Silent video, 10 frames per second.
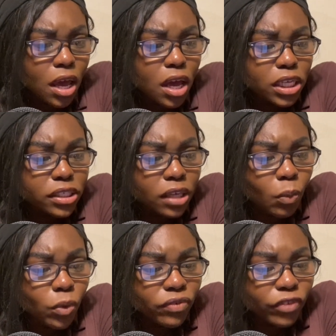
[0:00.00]

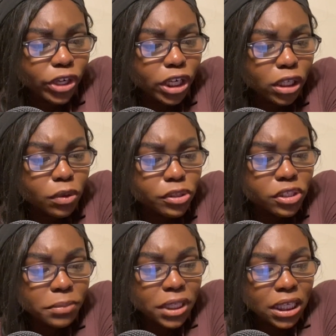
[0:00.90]
Someone very close
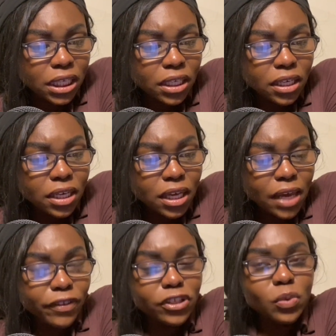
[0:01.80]
to me,
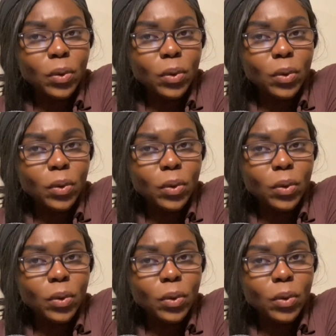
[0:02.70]
and this is where